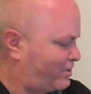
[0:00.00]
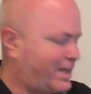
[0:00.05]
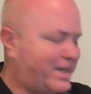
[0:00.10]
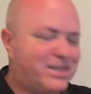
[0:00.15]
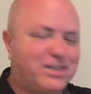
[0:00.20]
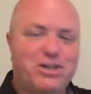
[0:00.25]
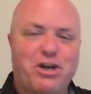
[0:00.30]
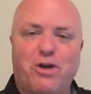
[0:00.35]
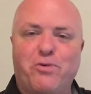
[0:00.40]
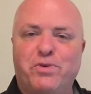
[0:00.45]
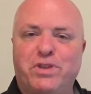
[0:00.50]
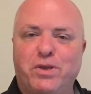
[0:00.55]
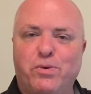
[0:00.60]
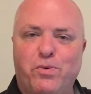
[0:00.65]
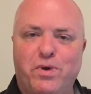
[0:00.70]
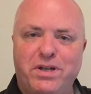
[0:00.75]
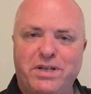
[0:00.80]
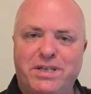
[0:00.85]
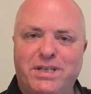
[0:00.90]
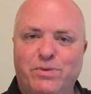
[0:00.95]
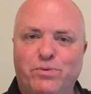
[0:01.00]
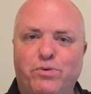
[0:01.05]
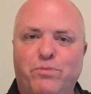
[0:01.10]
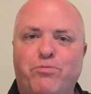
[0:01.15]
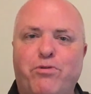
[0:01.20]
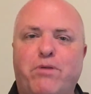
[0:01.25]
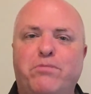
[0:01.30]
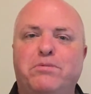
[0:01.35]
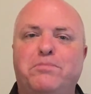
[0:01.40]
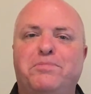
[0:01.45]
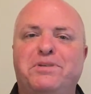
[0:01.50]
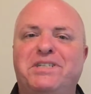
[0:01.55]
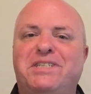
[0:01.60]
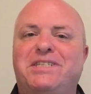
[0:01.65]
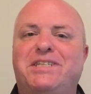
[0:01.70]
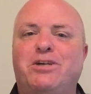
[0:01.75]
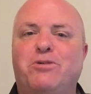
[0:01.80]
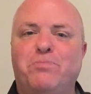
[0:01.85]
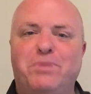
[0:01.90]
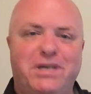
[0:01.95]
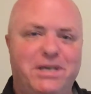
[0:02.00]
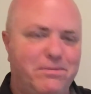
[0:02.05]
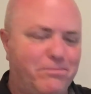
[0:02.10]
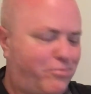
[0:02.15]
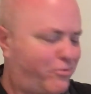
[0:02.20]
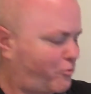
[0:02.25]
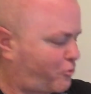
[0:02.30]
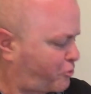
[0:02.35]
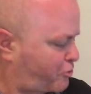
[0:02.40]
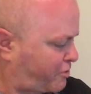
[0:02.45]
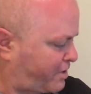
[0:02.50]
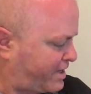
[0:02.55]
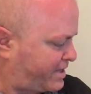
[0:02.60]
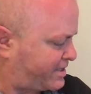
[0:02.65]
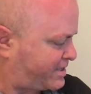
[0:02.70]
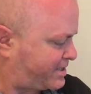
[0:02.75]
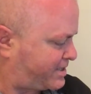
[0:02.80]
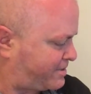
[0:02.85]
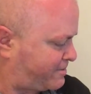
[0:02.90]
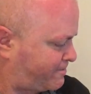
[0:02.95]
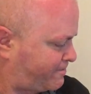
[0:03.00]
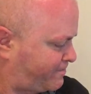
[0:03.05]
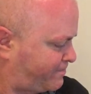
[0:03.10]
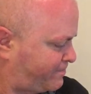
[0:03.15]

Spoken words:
let's start with the ones that will probably still be in progress.